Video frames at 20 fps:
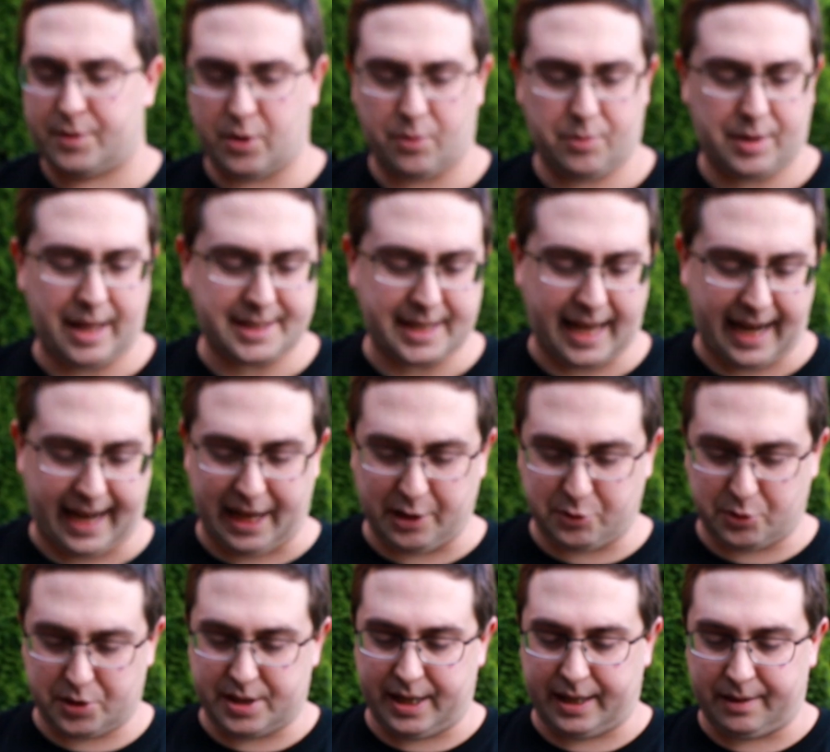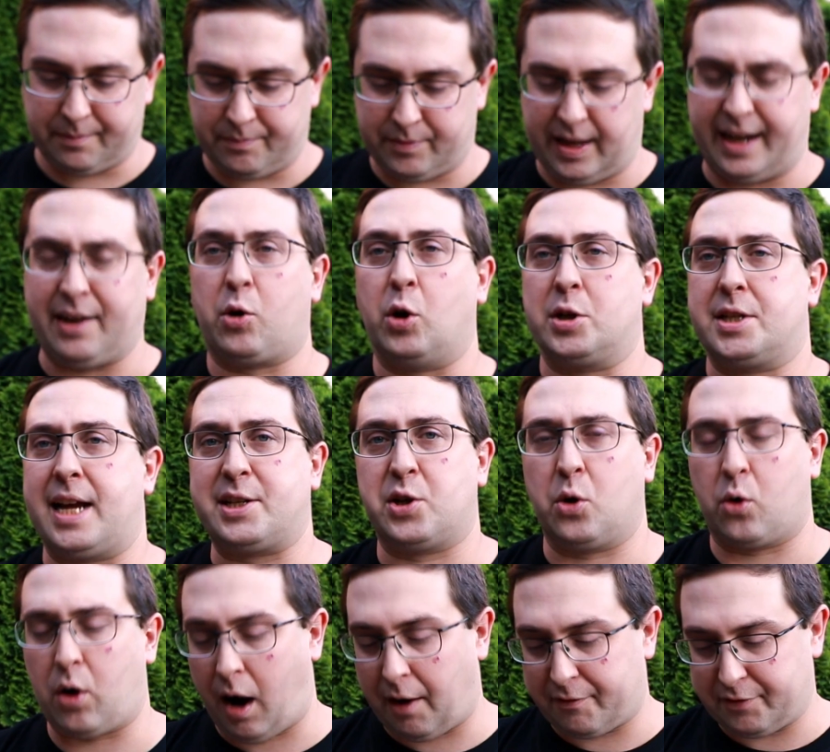So that's kind of interesting. And of course I
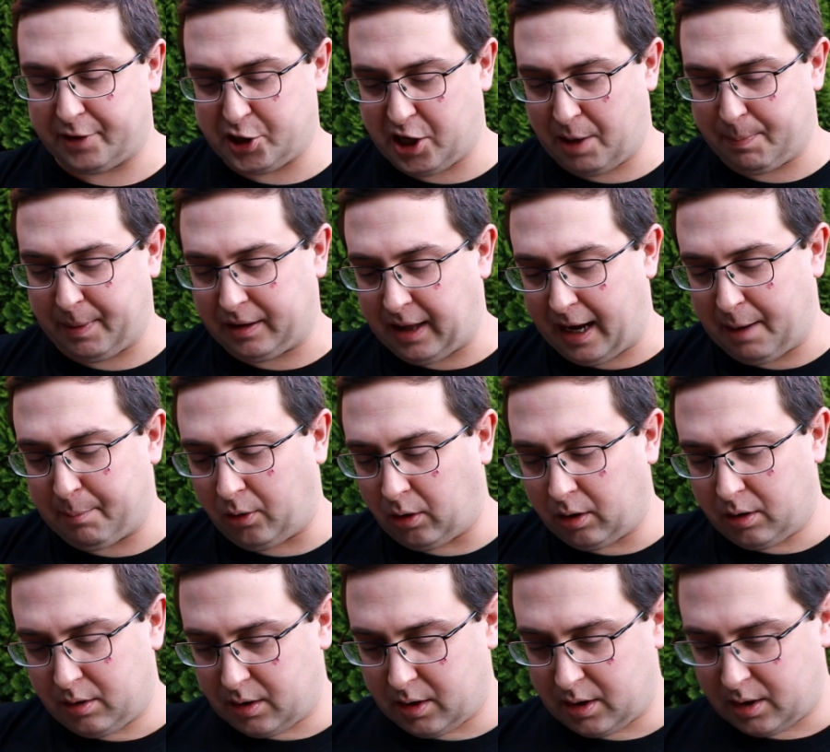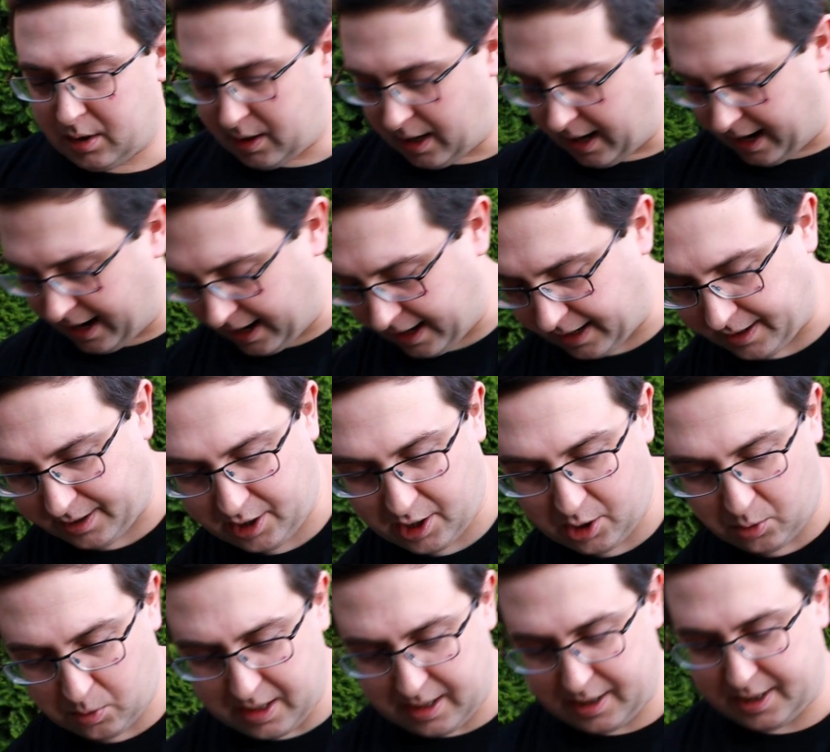tore off the shipping label. And you
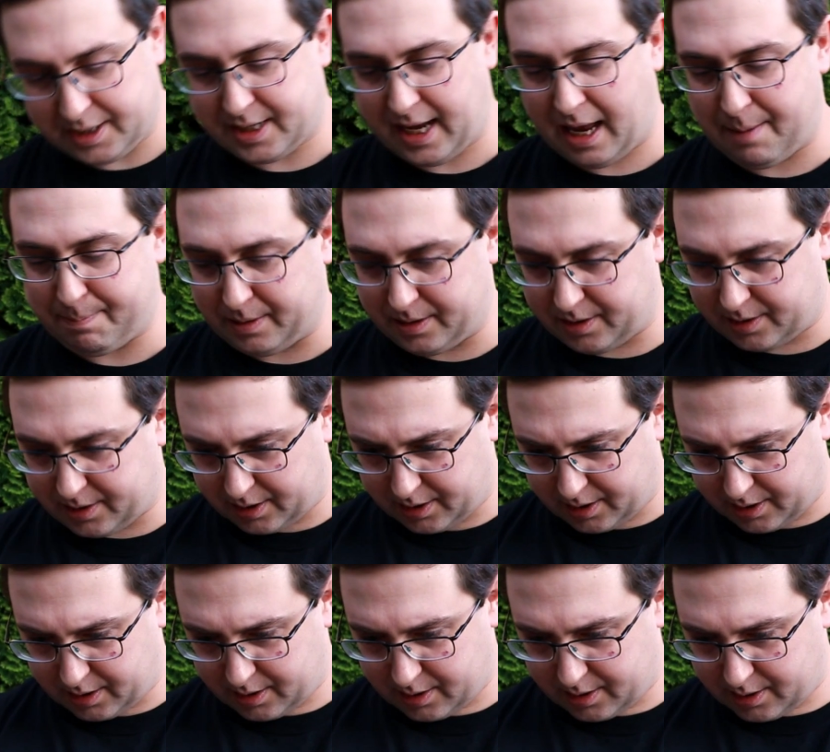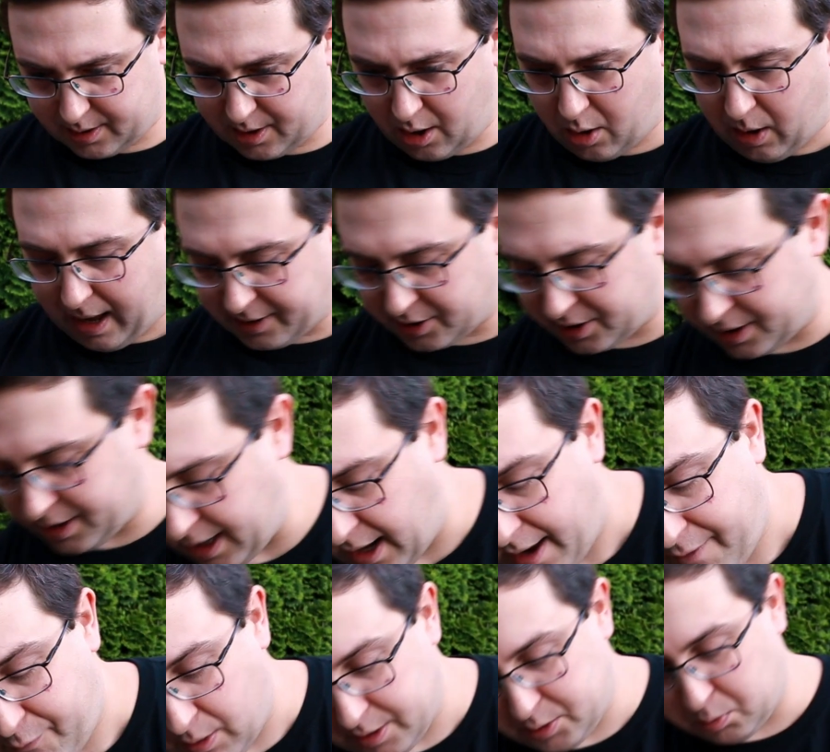know what? This tape is, no, actually the
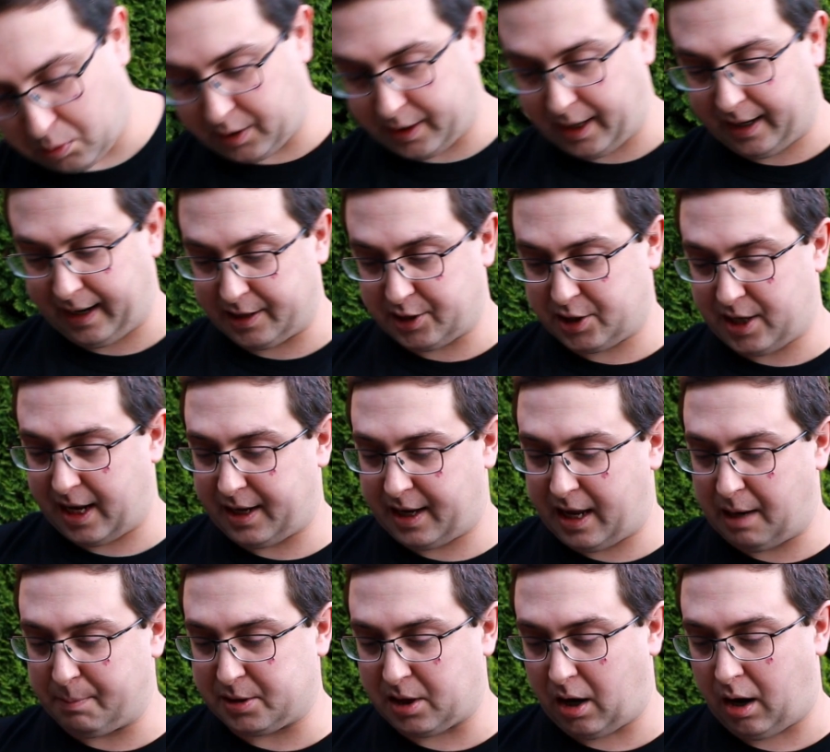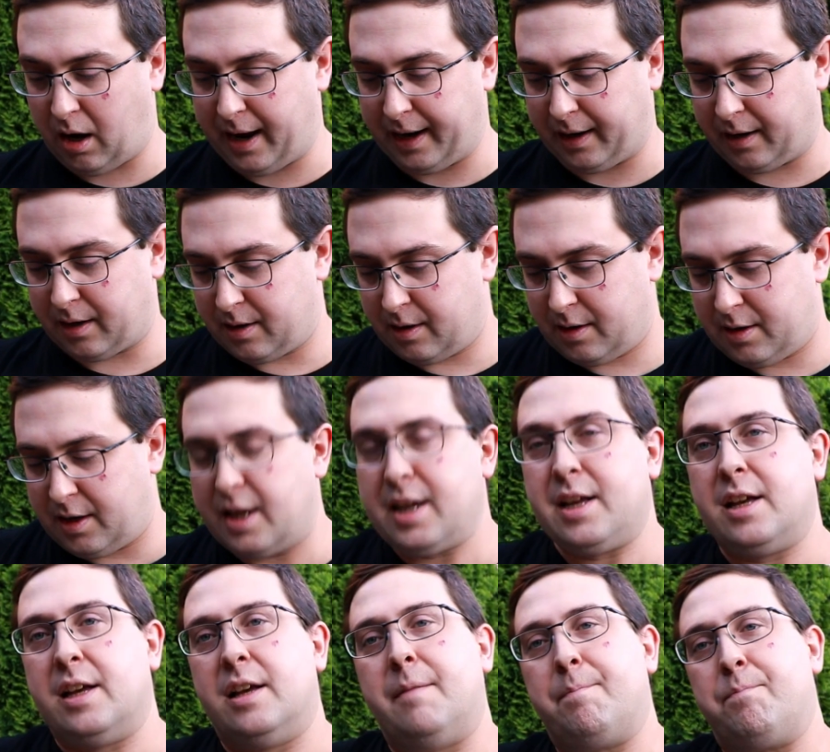knife was working. I just had to keep sawing.
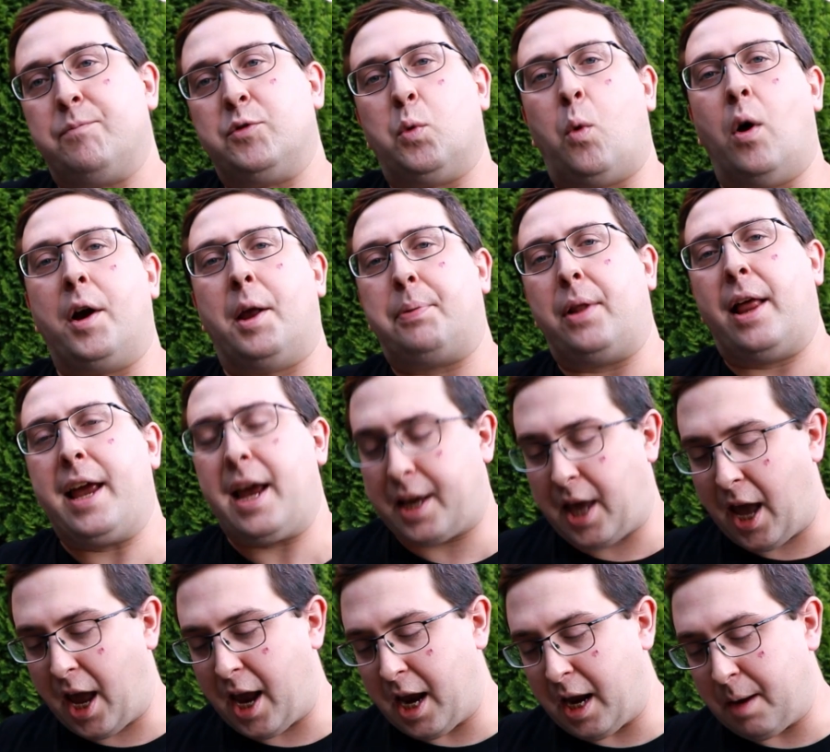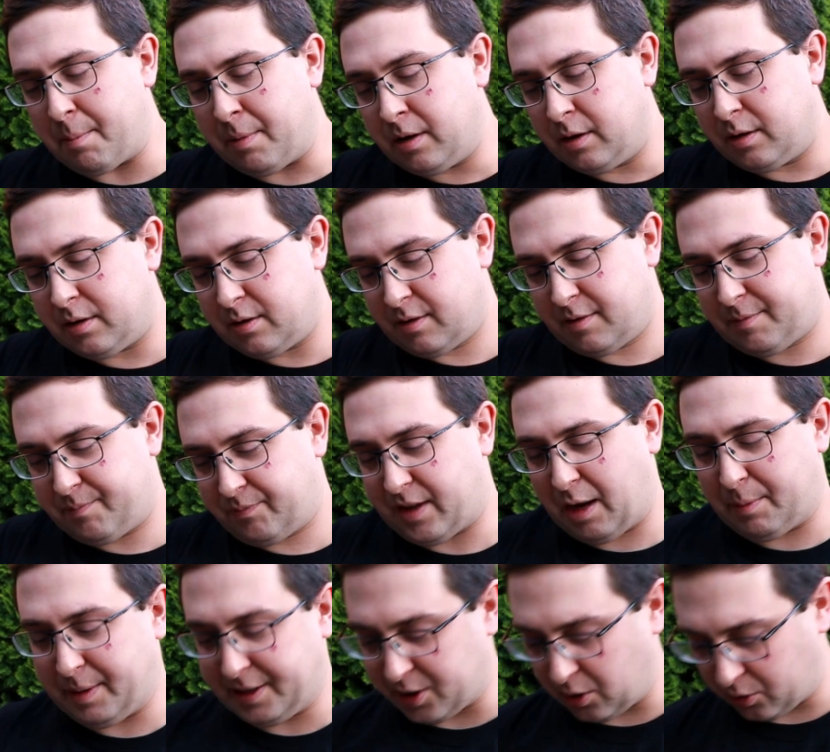You wanna play a game?
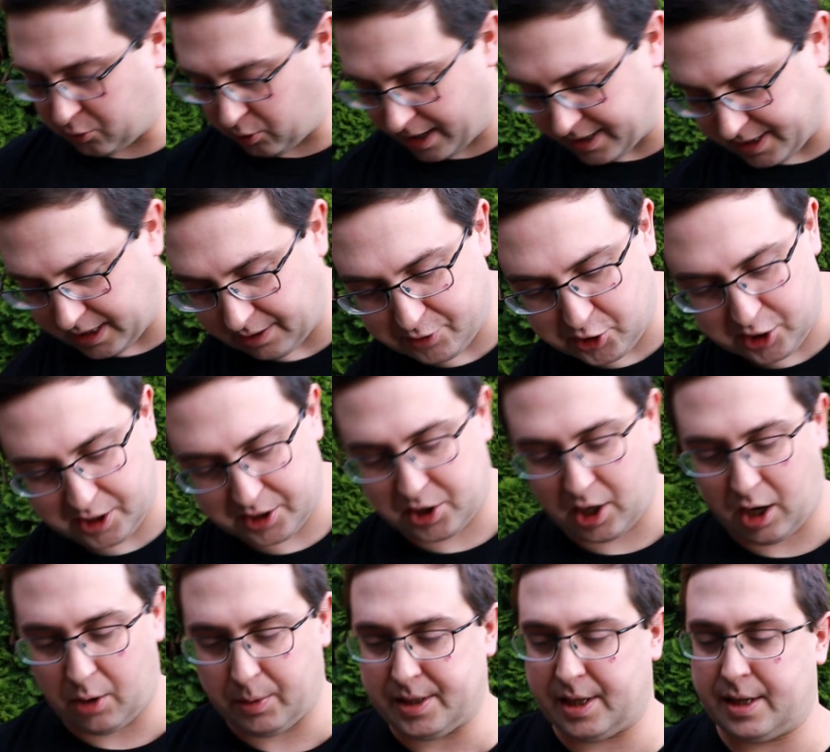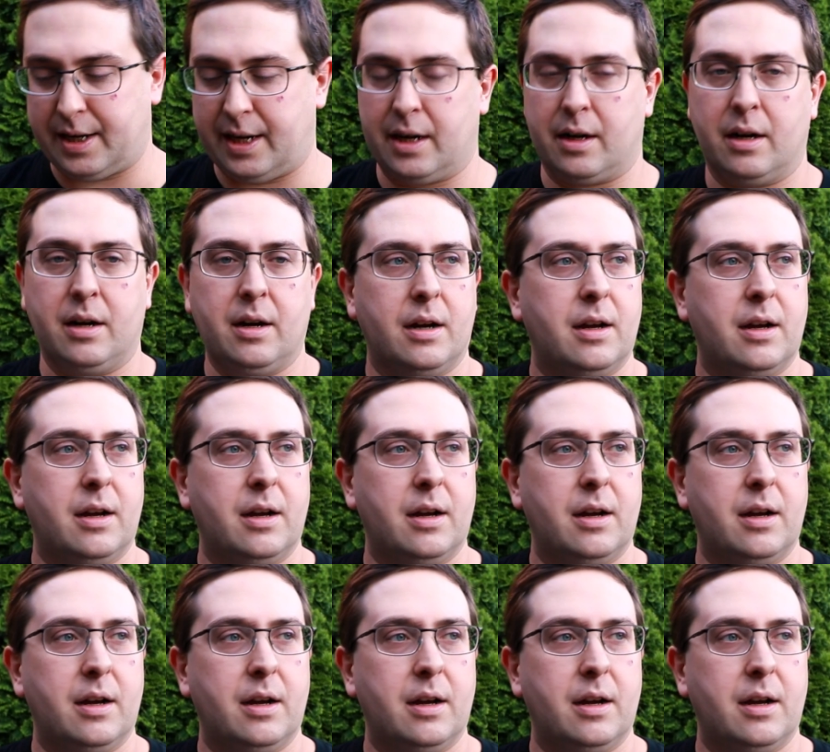That'd be so crazy if Jigsaw was in here.